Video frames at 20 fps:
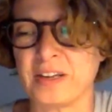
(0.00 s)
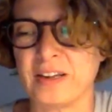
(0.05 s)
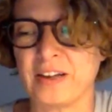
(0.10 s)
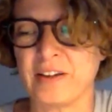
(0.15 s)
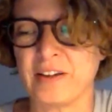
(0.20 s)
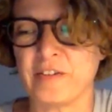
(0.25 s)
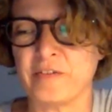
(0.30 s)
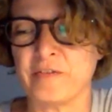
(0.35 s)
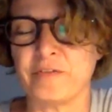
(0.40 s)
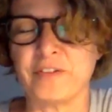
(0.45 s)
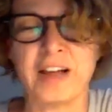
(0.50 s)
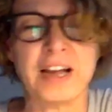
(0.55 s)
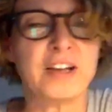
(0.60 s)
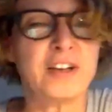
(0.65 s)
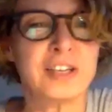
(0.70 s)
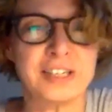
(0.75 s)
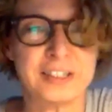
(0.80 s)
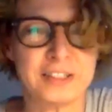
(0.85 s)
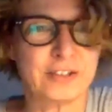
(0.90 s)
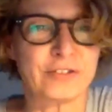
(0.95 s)

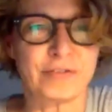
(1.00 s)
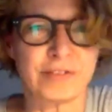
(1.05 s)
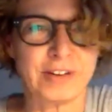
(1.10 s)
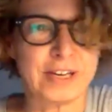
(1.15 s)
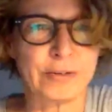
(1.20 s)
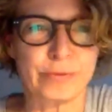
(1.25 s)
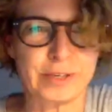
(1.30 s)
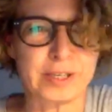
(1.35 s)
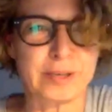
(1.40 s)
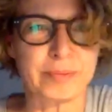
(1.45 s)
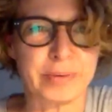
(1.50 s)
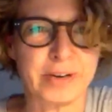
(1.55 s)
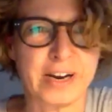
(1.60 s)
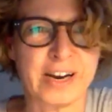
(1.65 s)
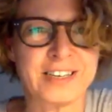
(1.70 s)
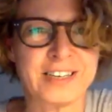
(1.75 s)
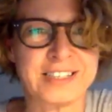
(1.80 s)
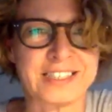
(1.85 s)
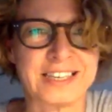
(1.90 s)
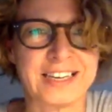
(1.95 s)
violent right-wing
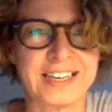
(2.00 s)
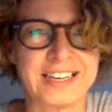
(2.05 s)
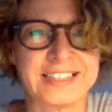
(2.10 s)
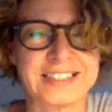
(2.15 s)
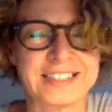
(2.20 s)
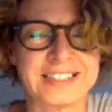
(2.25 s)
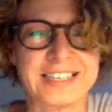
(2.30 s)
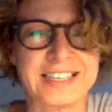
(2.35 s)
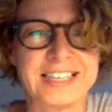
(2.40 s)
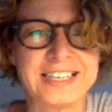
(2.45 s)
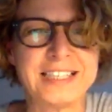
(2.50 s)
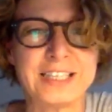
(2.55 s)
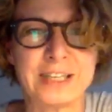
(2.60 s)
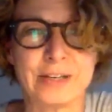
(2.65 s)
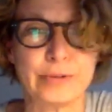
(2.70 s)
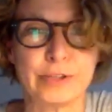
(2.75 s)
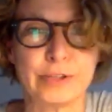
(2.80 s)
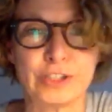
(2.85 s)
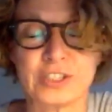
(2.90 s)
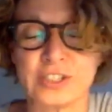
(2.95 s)
party has in India,
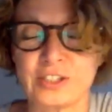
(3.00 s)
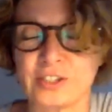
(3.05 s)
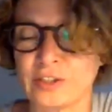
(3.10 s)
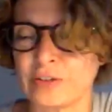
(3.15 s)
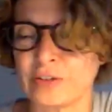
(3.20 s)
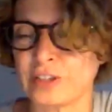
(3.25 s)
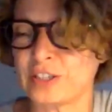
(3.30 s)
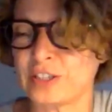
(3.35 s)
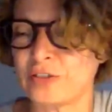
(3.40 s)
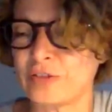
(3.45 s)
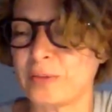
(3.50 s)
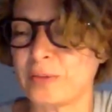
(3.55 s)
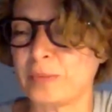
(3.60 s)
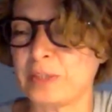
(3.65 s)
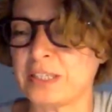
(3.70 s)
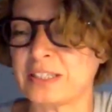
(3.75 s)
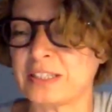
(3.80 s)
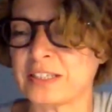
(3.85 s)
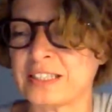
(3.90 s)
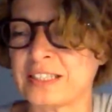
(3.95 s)
which is so extremely
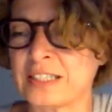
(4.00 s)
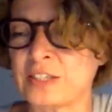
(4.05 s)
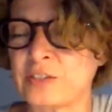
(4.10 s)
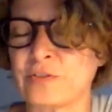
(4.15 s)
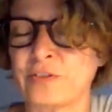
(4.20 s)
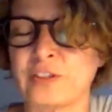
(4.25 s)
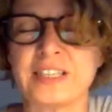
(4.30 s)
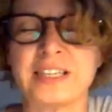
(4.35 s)
successful.